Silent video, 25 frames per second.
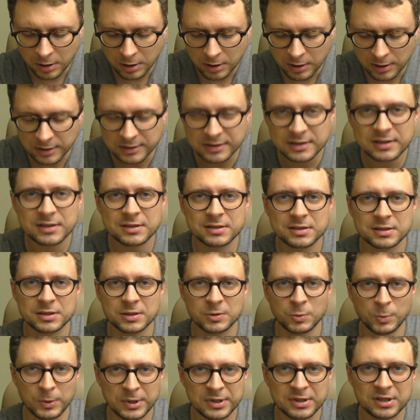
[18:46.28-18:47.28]
It is
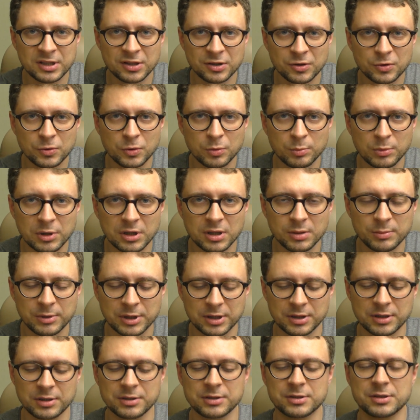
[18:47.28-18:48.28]
twenty-two
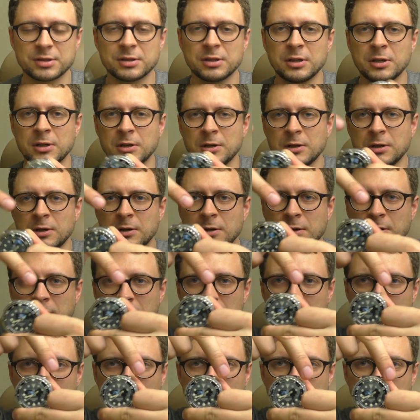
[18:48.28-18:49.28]
millimeters.
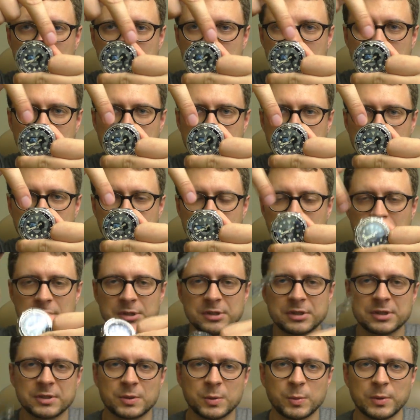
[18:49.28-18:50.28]
Lug width
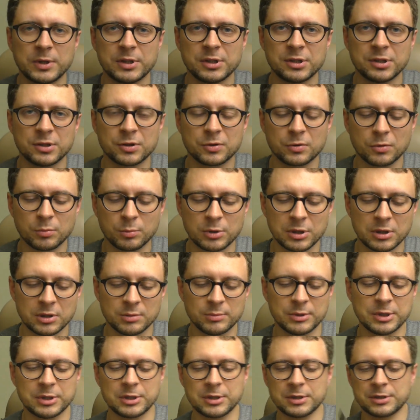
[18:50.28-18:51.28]
is twenty-two
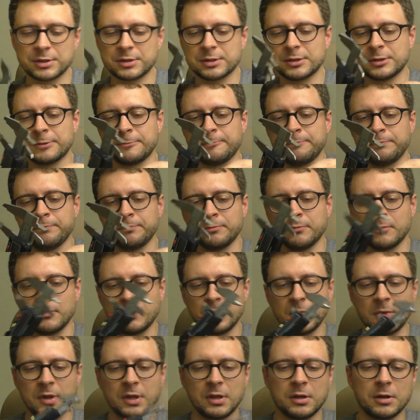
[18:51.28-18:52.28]
millimeters.
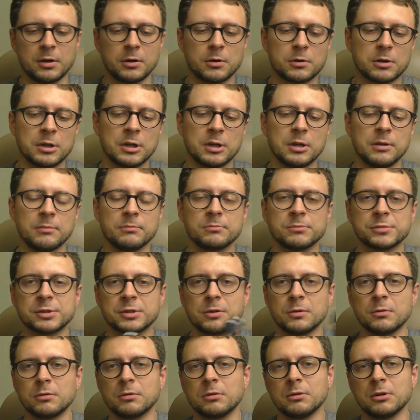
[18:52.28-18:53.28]
Okay,
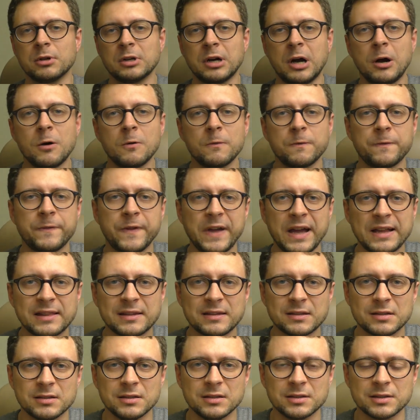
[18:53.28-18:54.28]
so how
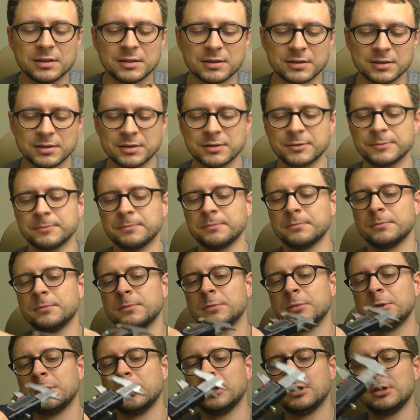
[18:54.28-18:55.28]
fat it is.
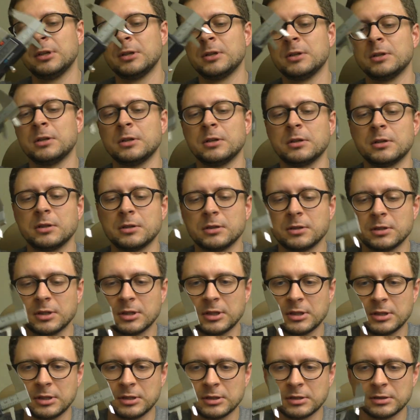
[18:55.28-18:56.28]

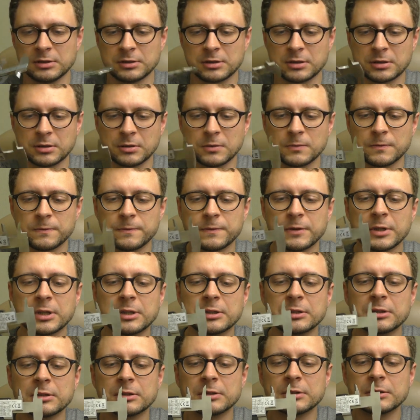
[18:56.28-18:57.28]
And how
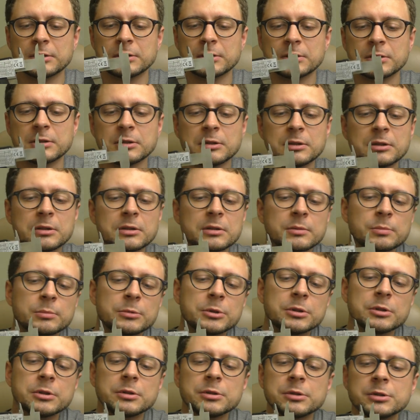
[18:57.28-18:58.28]
fat it is, let
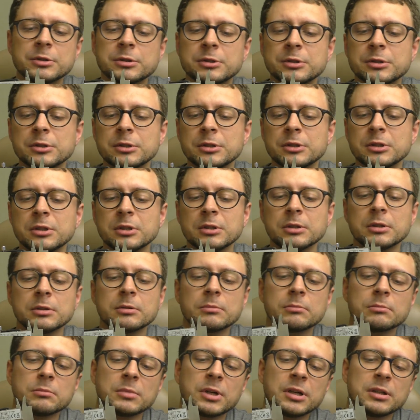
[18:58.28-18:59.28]
me see.
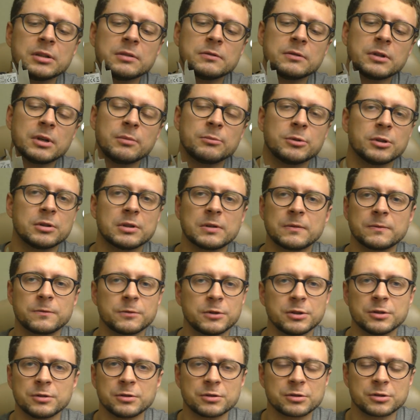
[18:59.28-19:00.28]
By the way, I'm not
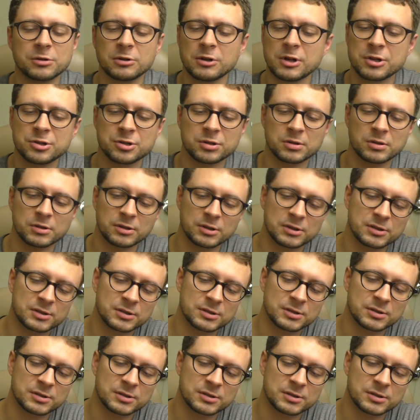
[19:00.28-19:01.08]
afraid to scratch it, it's a